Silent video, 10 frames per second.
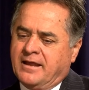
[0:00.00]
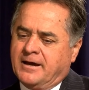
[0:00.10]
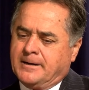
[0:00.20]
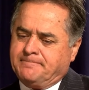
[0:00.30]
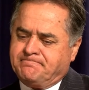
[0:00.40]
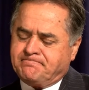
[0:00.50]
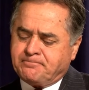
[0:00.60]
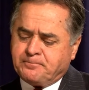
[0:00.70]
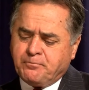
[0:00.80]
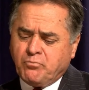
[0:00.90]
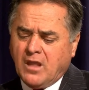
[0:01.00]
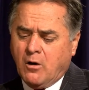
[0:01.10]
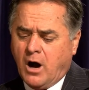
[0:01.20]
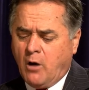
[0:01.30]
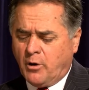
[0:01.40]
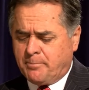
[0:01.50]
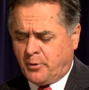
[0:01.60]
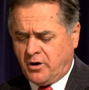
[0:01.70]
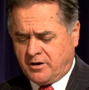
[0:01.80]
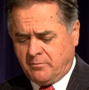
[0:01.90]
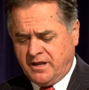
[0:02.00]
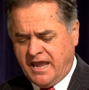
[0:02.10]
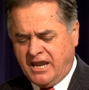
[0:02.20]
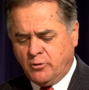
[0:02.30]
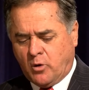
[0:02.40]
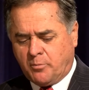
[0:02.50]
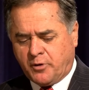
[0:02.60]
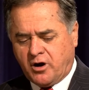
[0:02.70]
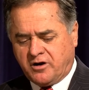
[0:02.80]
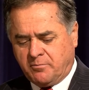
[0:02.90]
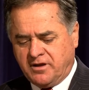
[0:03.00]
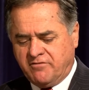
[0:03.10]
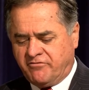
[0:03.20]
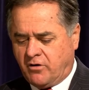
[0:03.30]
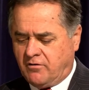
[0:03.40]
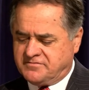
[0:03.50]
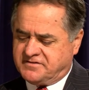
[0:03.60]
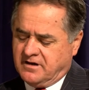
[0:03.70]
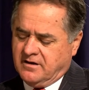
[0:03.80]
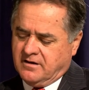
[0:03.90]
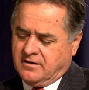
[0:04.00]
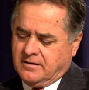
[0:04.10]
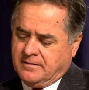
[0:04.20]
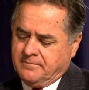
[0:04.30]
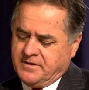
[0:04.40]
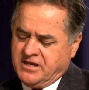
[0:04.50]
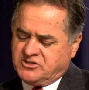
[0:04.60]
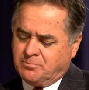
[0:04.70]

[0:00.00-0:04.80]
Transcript: and um, our program, annual program, involves uh, each